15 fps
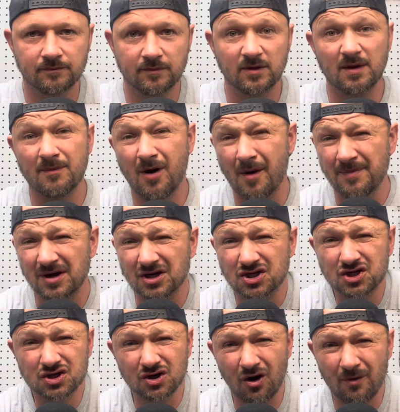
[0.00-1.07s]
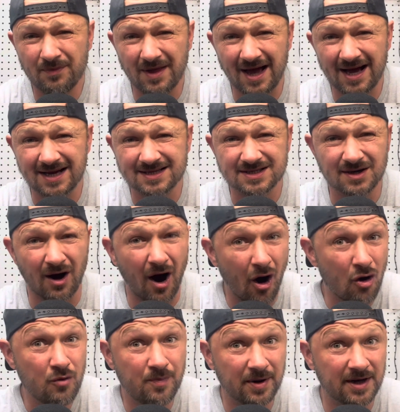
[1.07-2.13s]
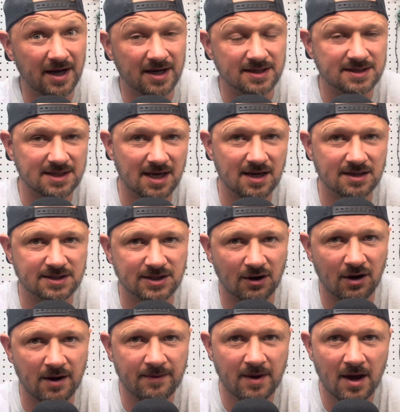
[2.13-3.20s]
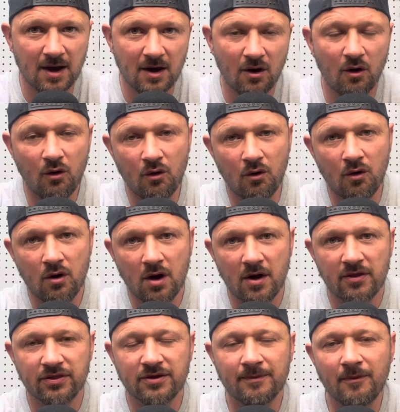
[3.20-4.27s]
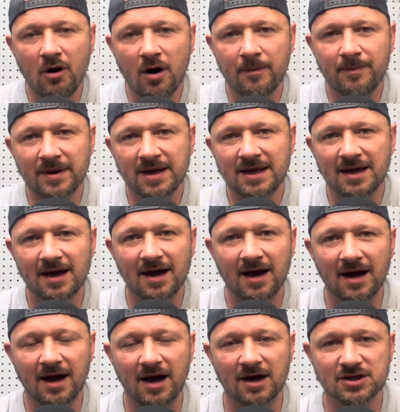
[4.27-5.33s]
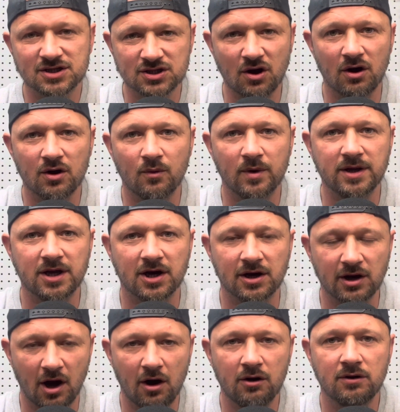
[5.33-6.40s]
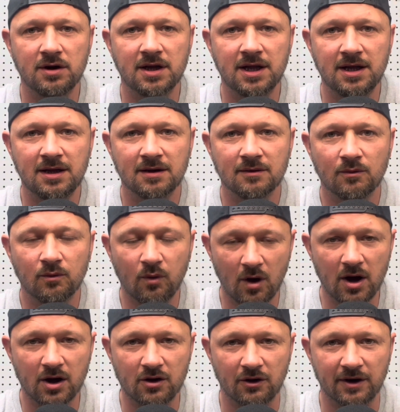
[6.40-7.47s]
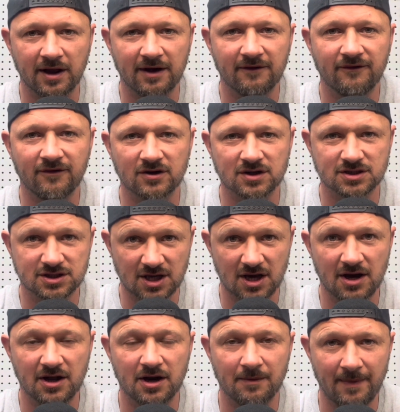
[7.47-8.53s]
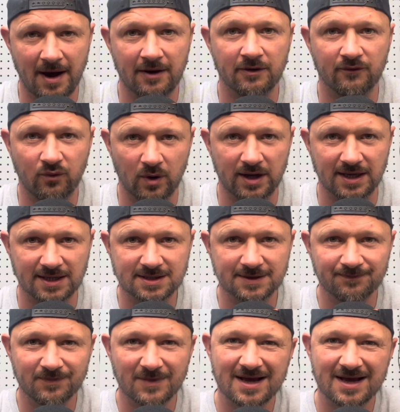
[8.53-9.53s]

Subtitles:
There might be a shop that has to open at a certain time, or there might be a site where you can only work on it for a certain amount of weeks.